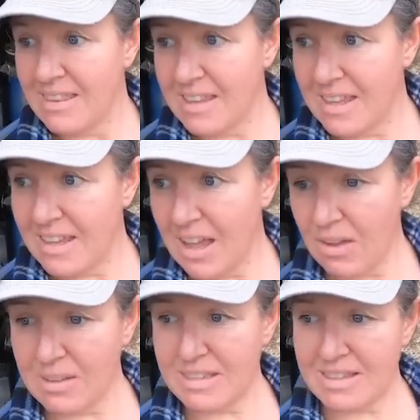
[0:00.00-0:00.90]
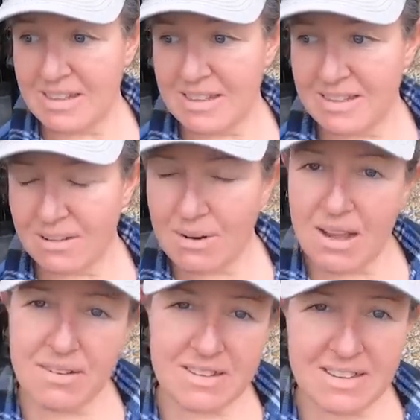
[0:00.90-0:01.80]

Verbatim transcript: The house is around